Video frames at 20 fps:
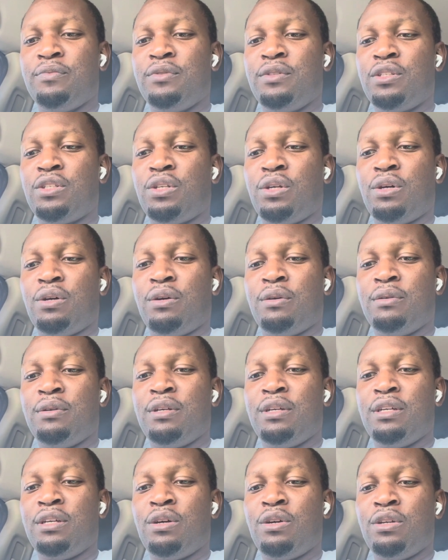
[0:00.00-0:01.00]
so
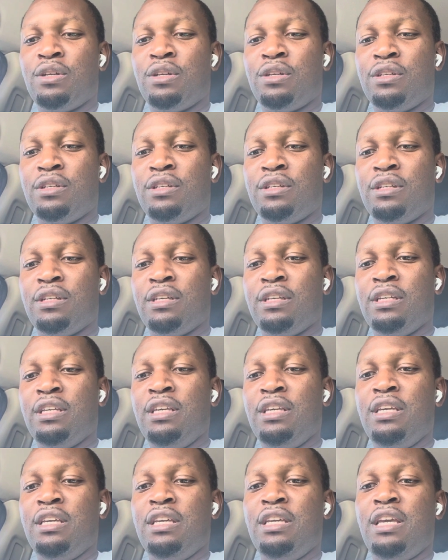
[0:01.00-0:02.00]

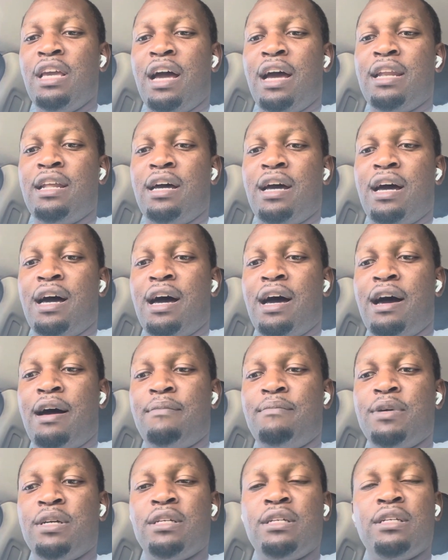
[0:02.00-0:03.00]
he had
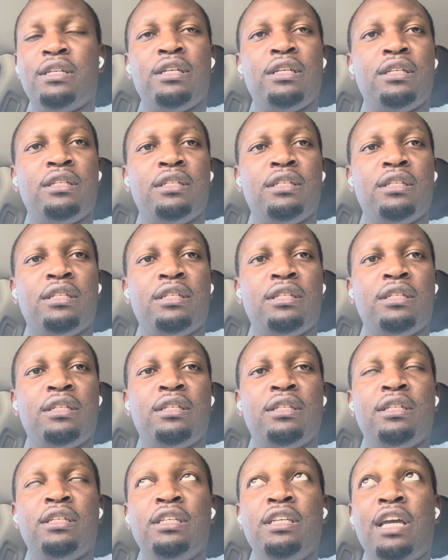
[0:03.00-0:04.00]

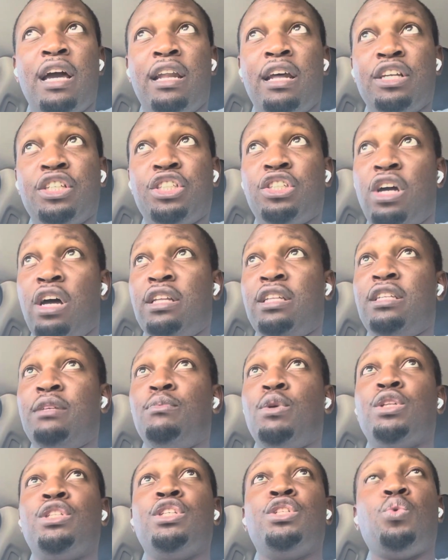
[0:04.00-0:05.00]
a shot,
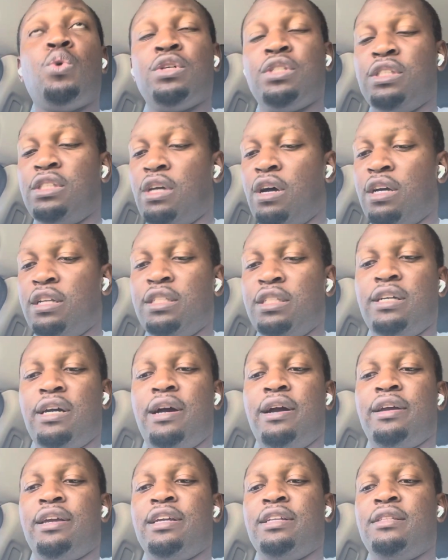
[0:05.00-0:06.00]
but it wasn't on
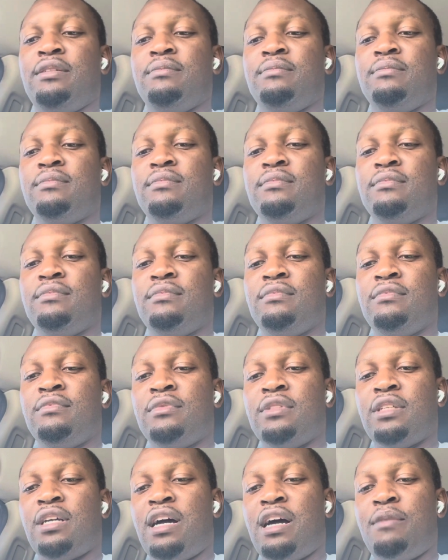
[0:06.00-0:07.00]
target.
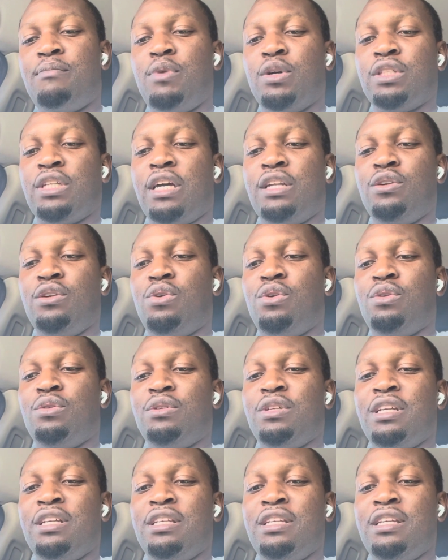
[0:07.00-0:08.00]
But I know
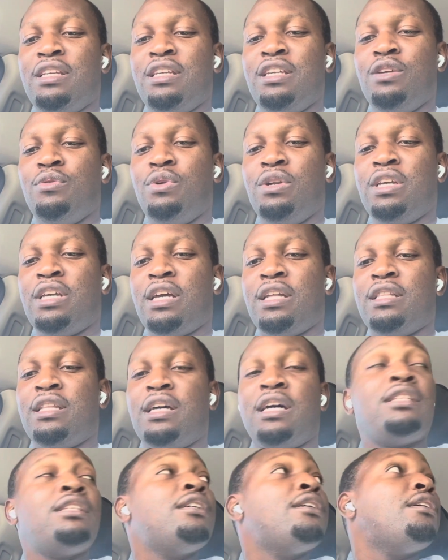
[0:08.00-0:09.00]
he will get
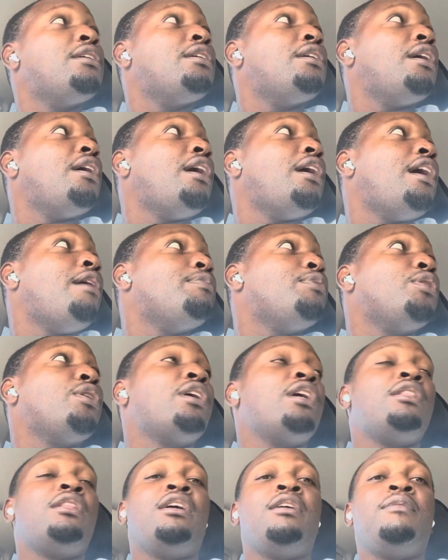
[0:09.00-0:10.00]
that
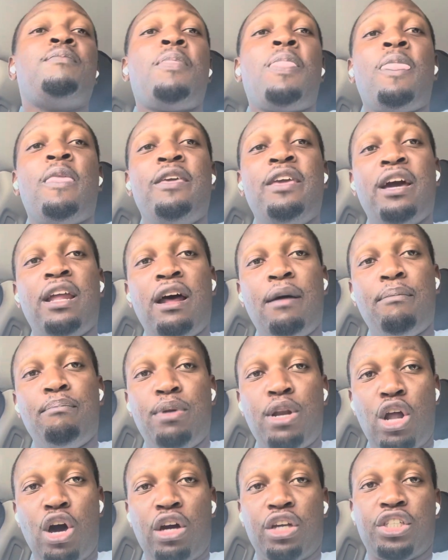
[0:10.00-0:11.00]
together. He had a
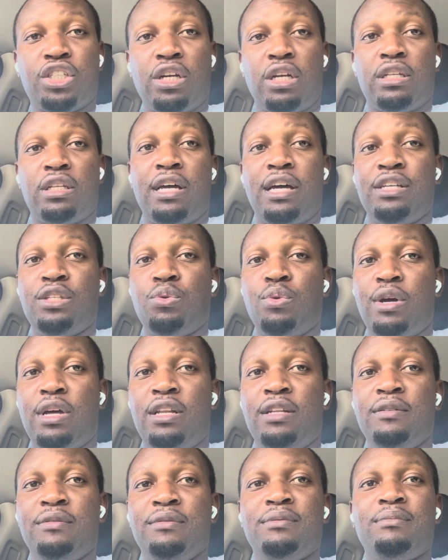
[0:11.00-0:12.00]
block shot as
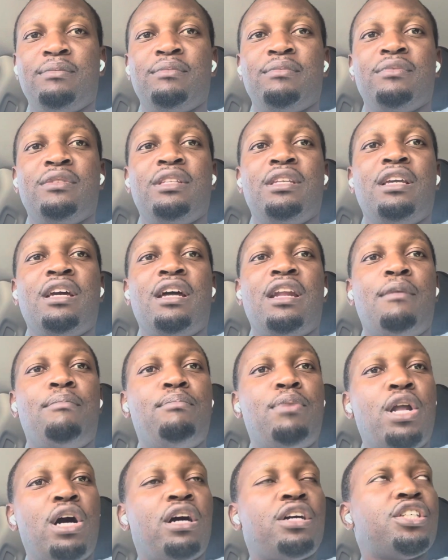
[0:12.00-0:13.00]
well. He had a
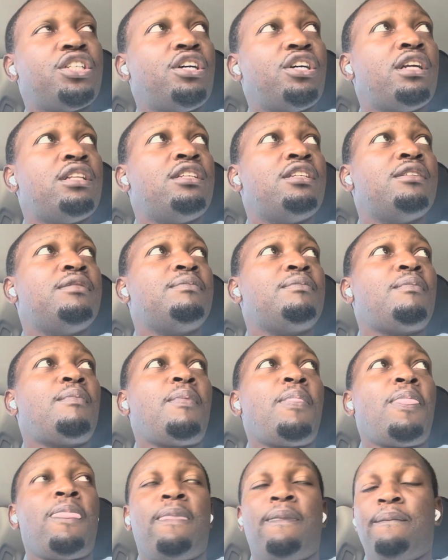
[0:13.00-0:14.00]
block shot.
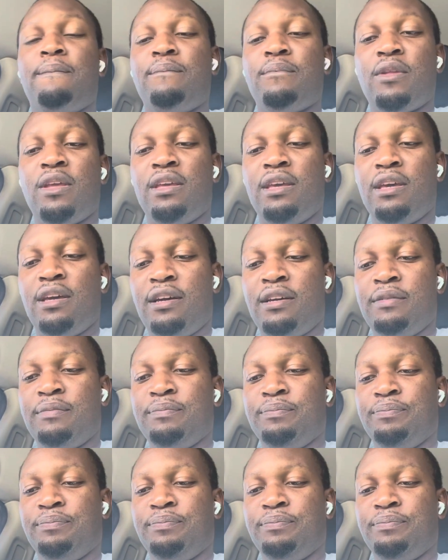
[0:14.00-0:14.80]
Yeah.